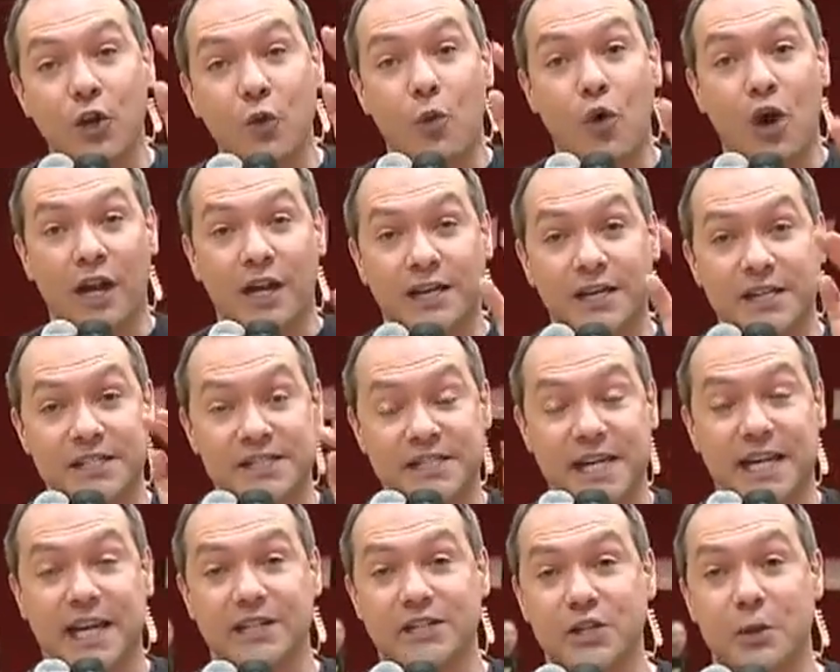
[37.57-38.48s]
you wanted to
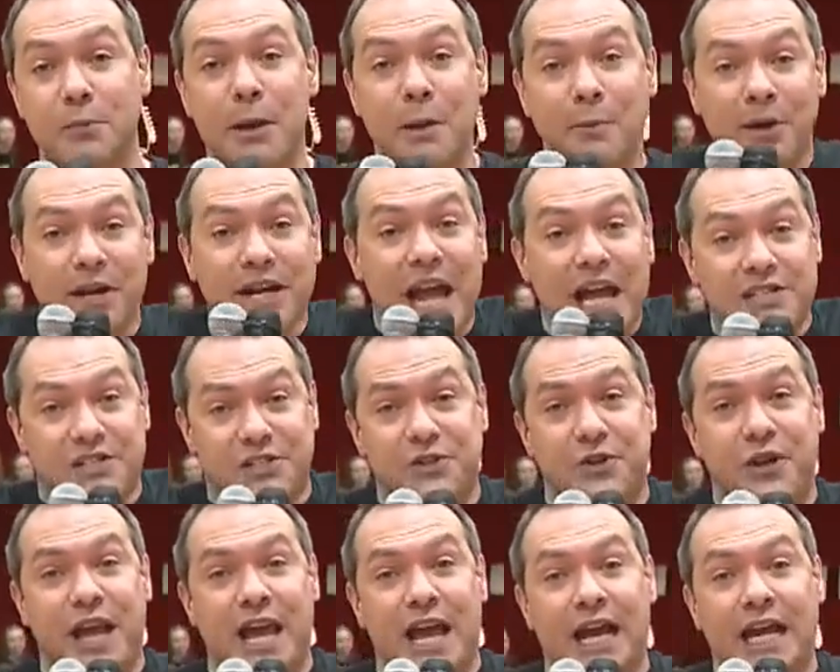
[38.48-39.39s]
see it. So remember
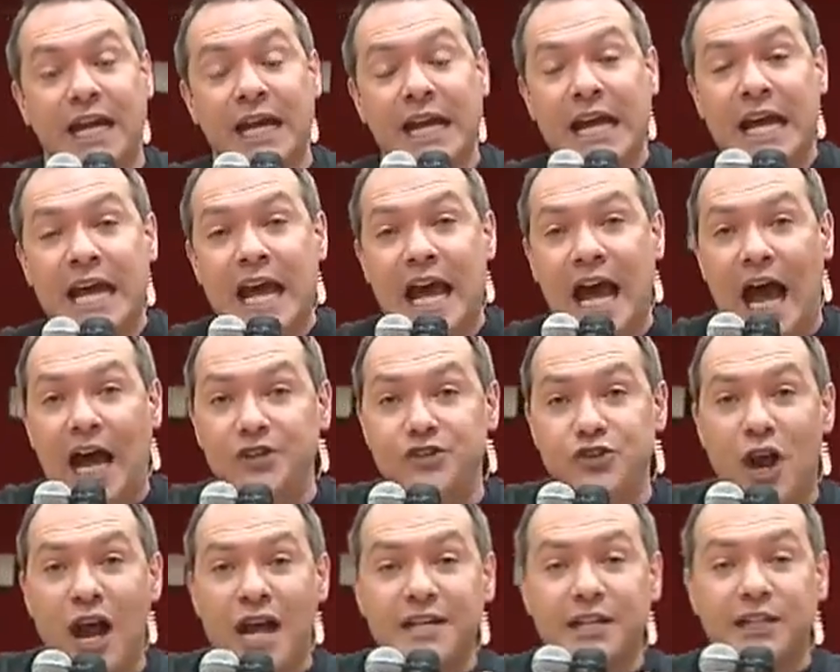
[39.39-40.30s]
yesterday, I
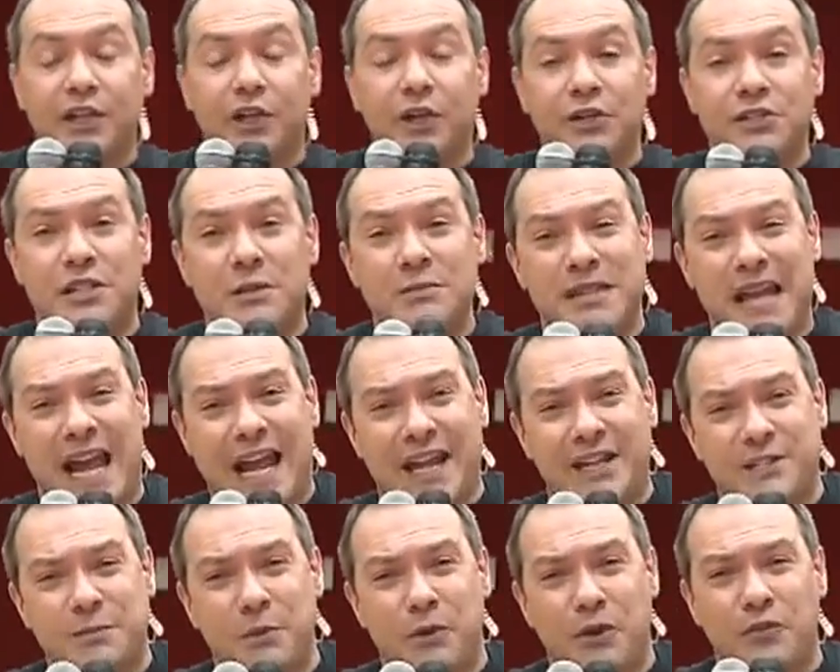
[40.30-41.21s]
tried to learn some
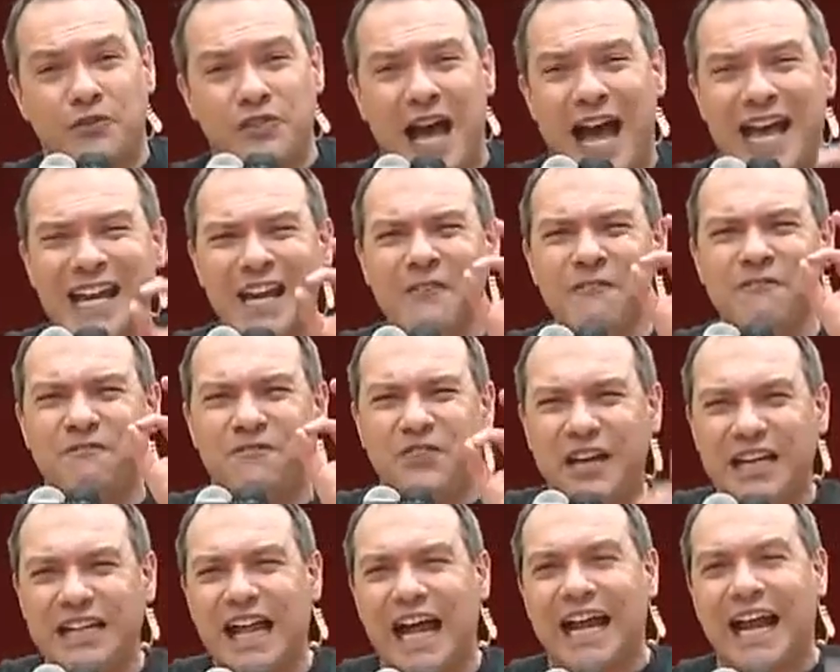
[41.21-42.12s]
dance oh, moves. No. I didn't
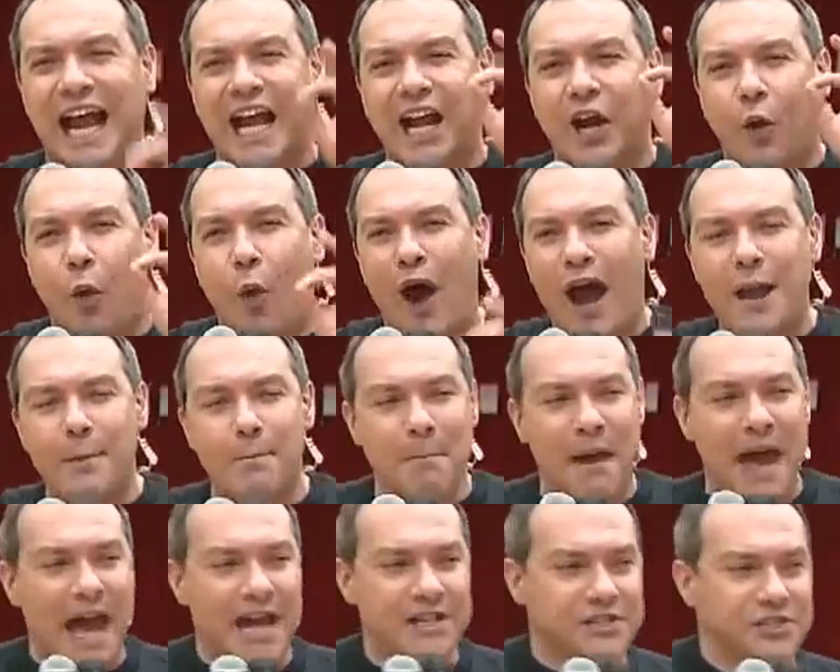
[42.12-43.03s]
feel like I quite oh,
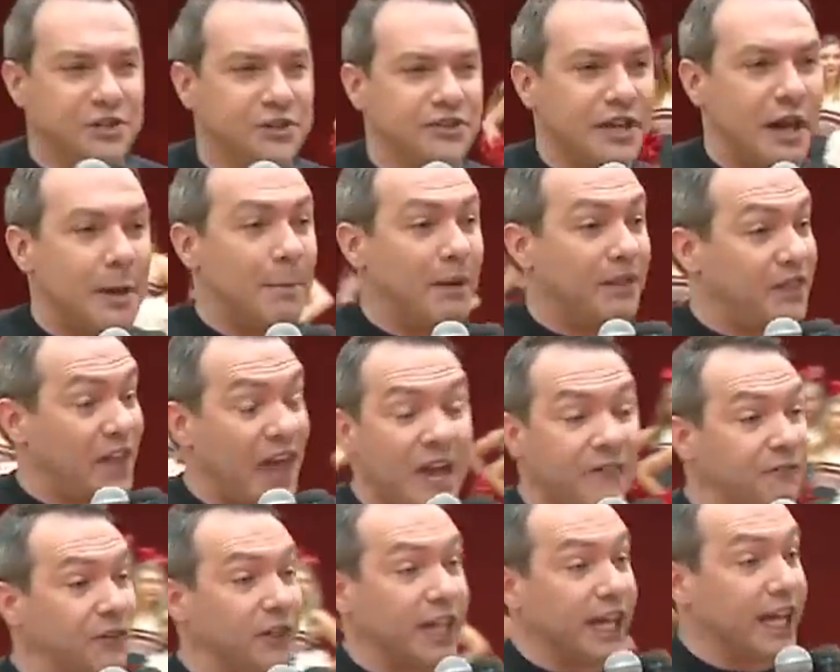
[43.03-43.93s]
mastered them. Sorry,
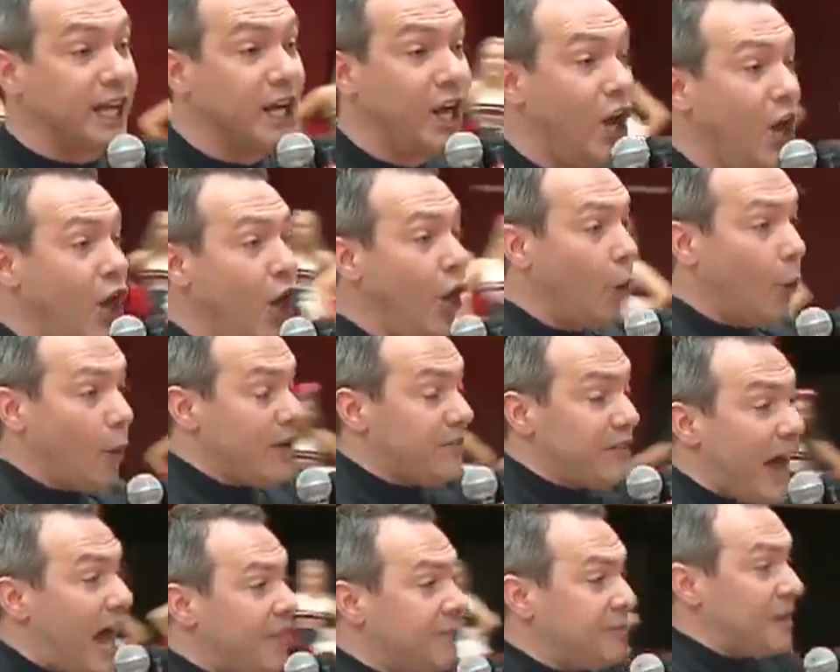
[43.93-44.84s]
you're breaking up. I can't
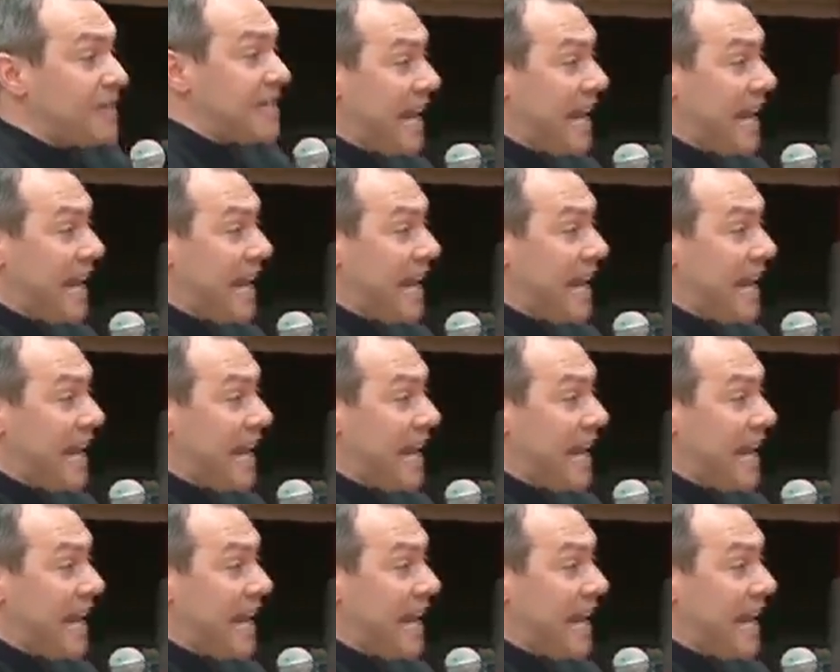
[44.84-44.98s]
We've got you.